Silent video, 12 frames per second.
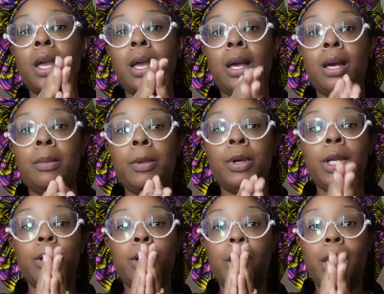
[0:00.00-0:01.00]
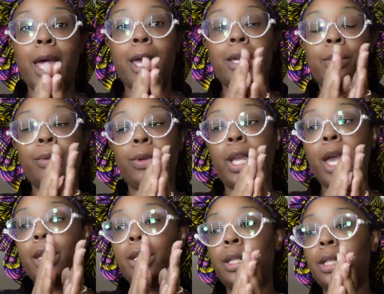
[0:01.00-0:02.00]
I come on here a lot and bring
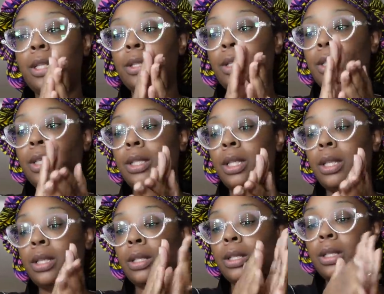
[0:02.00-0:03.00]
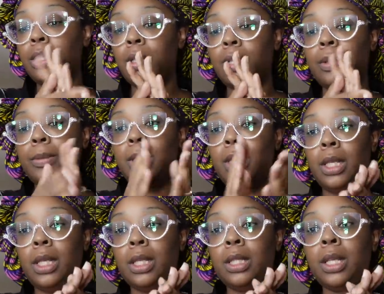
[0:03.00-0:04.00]
y'all the deals, the steals, the hookups, the
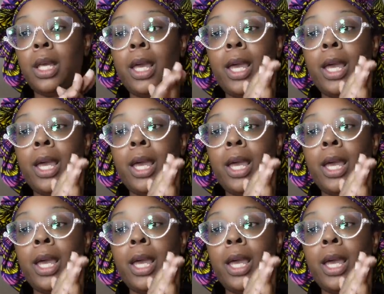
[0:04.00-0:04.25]
this.